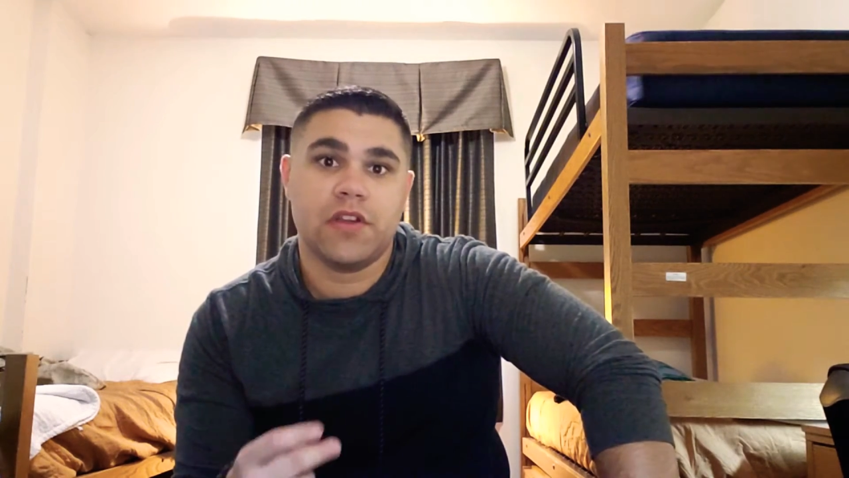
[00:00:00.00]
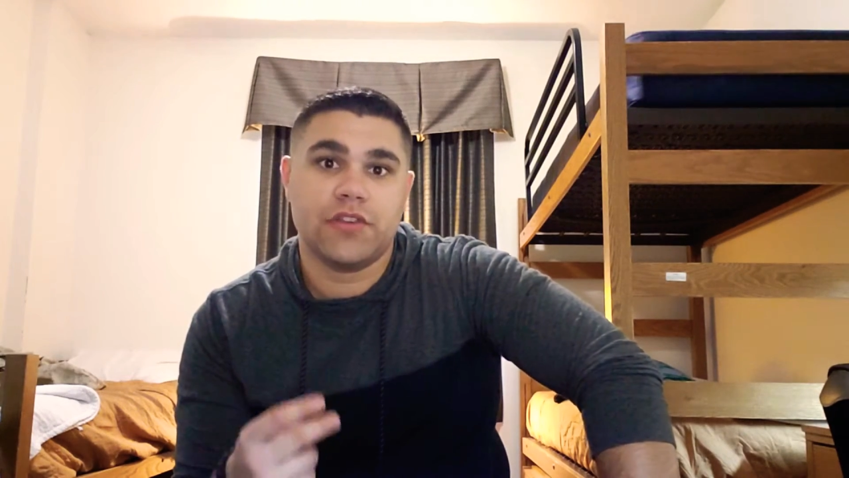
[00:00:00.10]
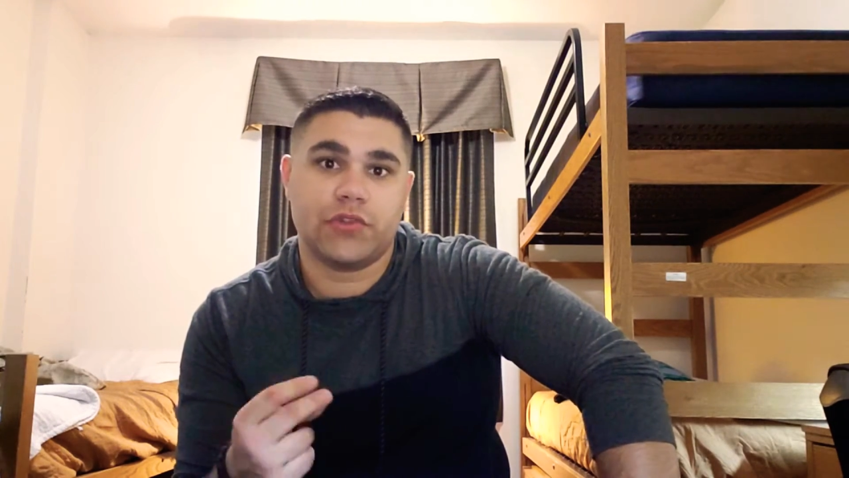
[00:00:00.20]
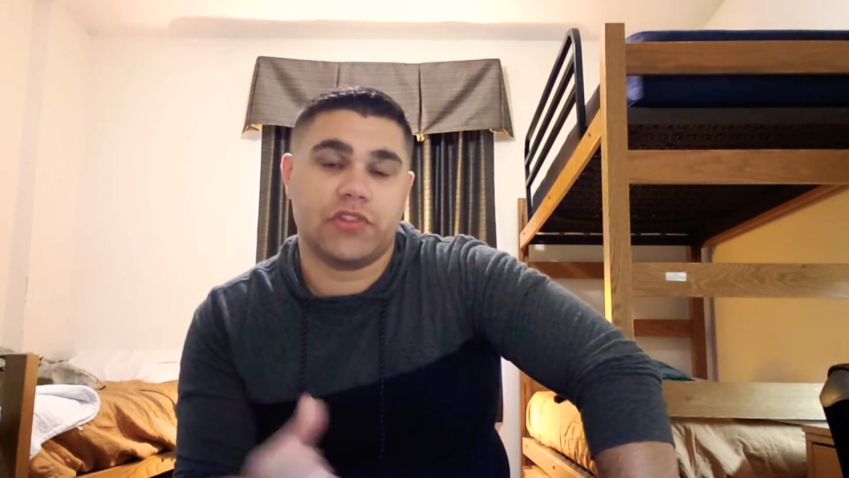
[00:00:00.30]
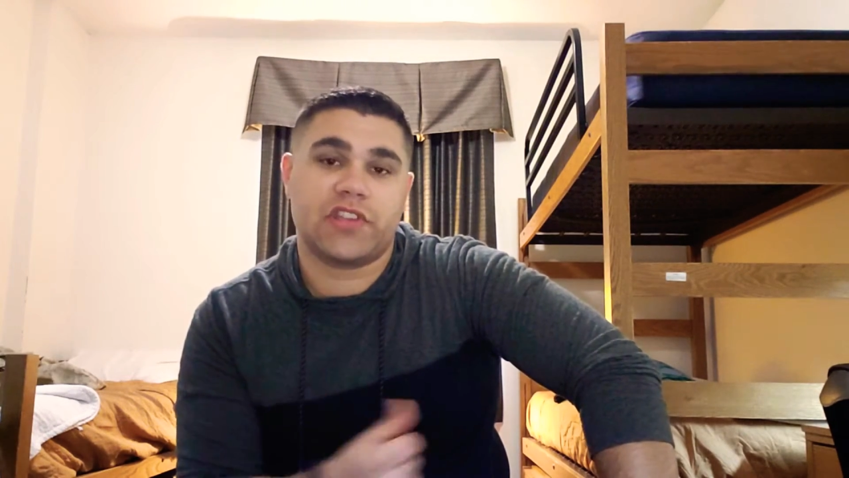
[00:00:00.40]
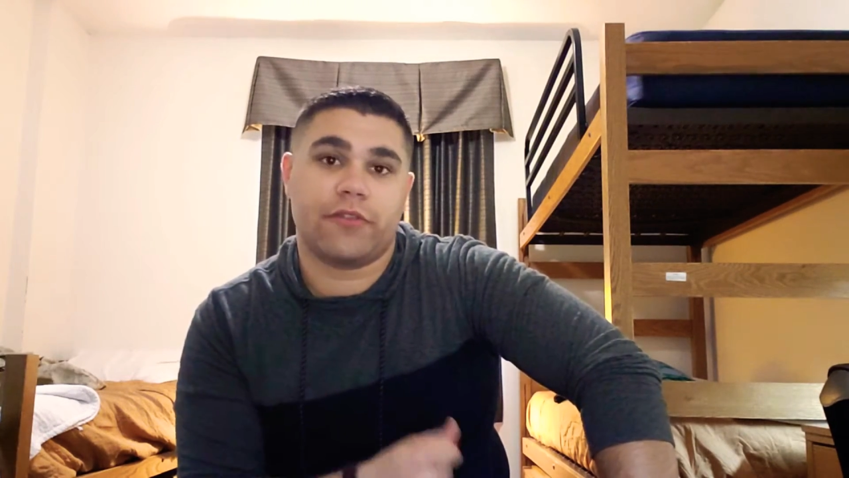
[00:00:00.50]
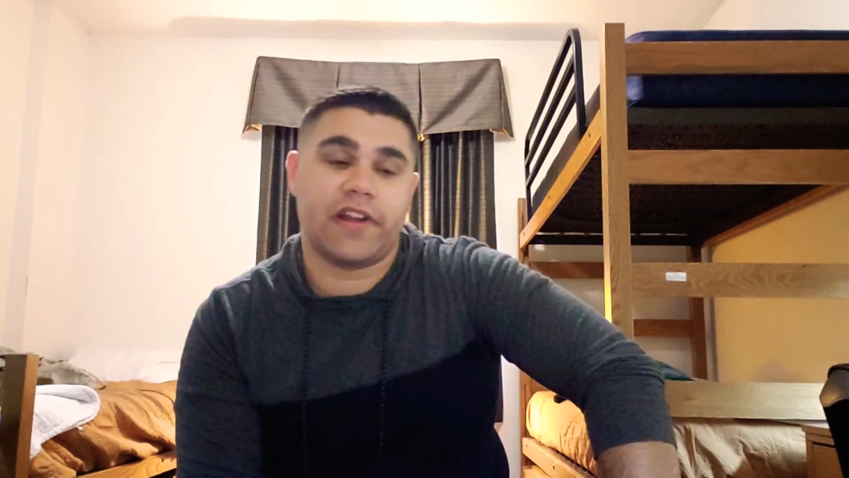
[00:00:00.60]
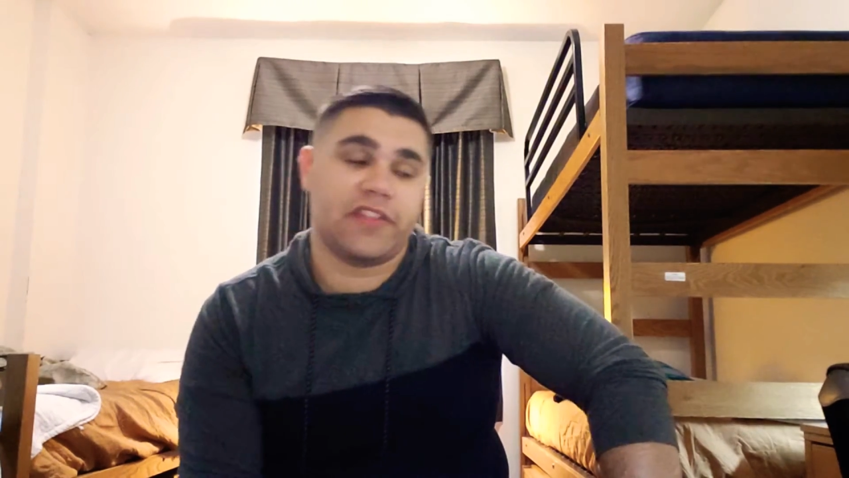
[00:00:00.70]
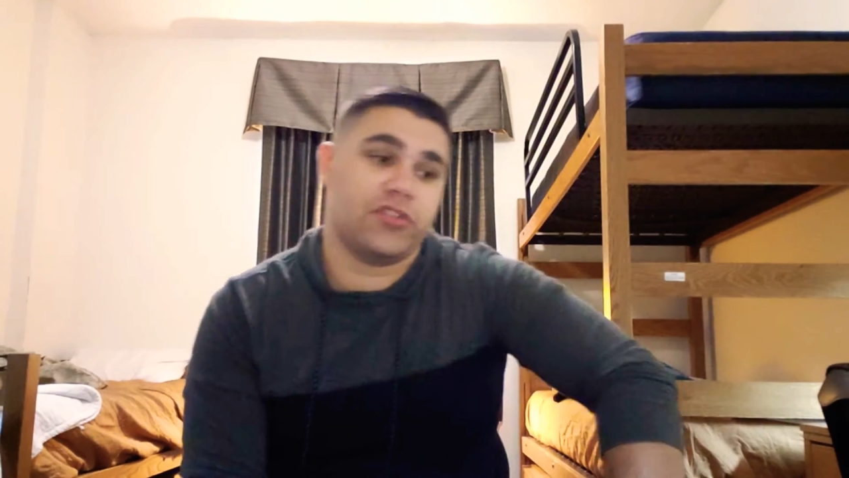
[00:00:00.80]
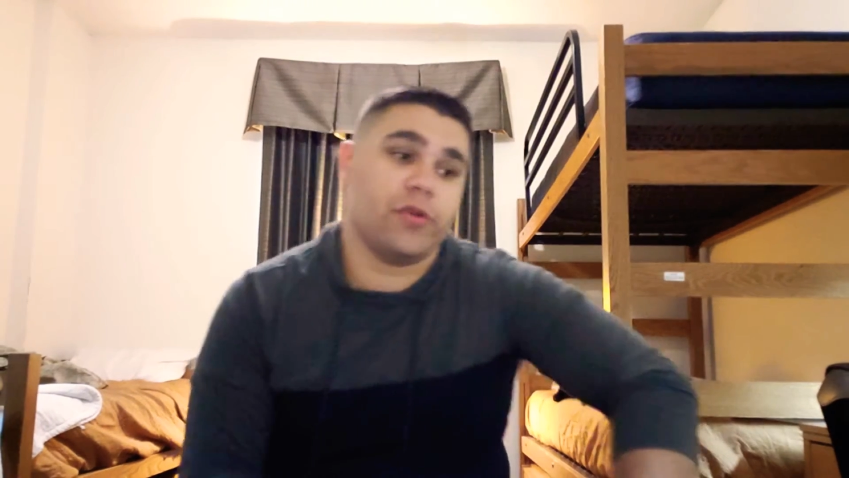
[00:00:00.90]
So let's get
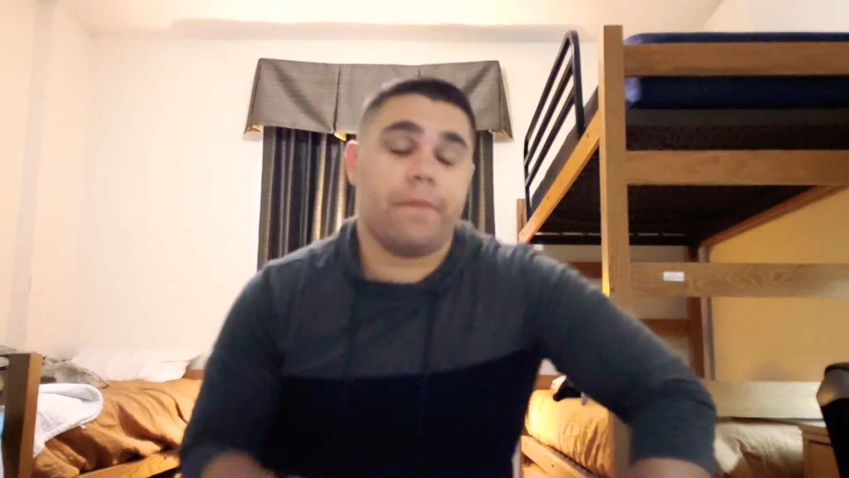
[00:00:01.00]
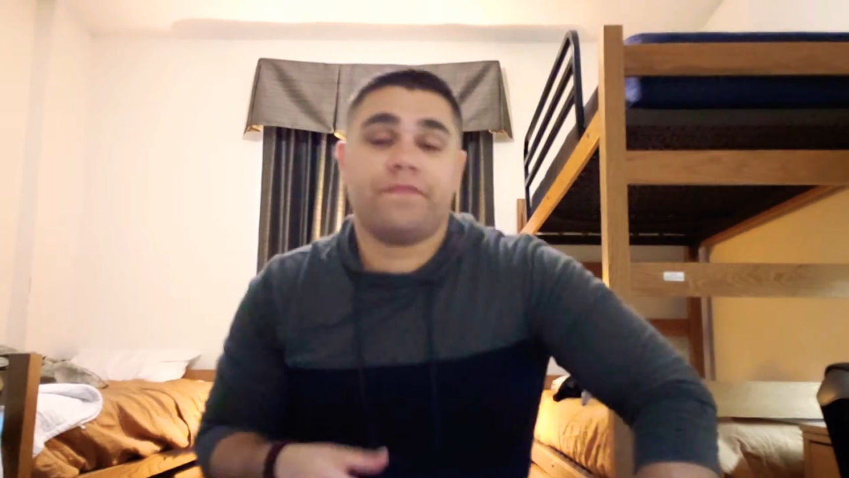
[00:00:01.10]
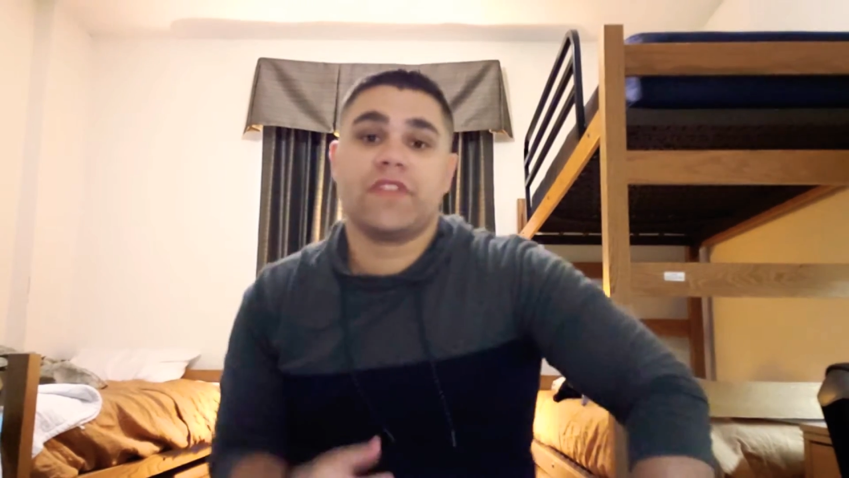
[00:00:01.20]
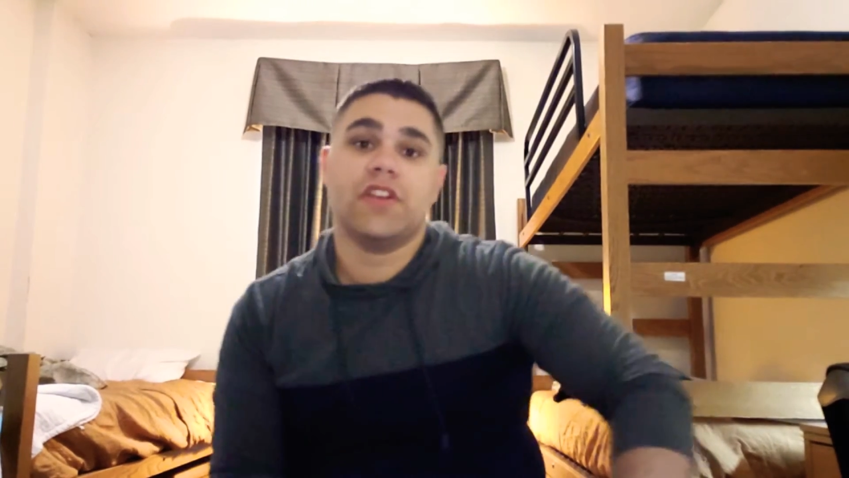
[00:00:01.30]
right into it.